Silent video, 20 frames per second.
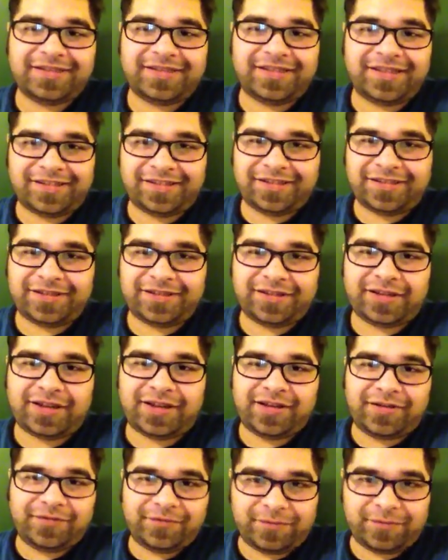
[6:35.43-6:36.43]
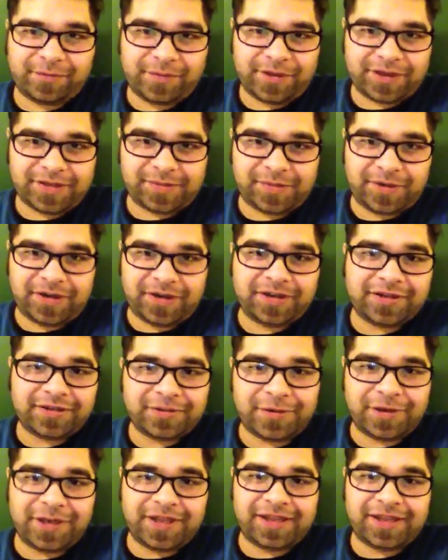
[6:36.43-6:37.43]
Not talking from experience
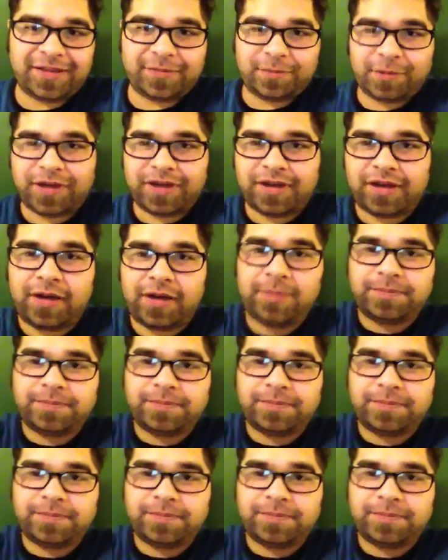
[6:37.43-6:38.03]
or anything, but